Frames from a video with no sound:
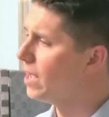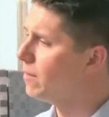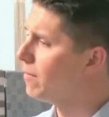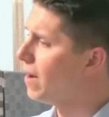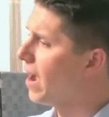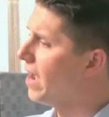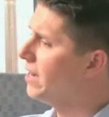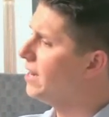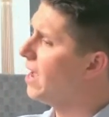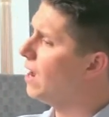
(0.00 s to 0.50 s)
Am
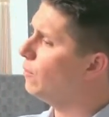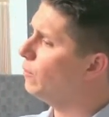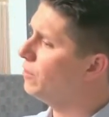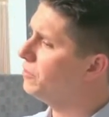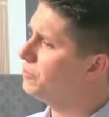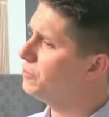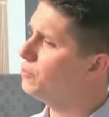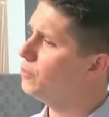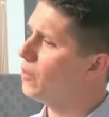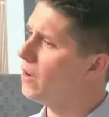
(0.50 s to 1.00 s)
I not
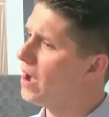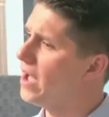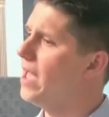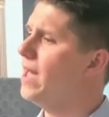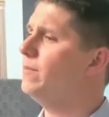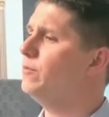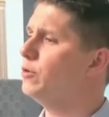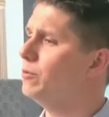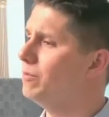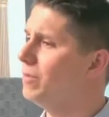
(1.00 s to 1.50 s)
with you who I
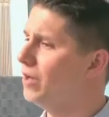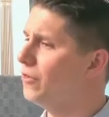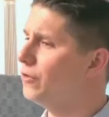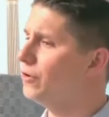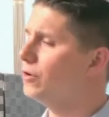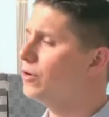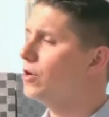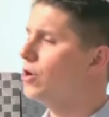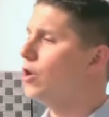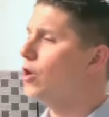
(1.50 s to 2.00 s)
am your
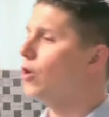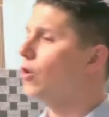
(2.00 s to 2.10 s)
mother?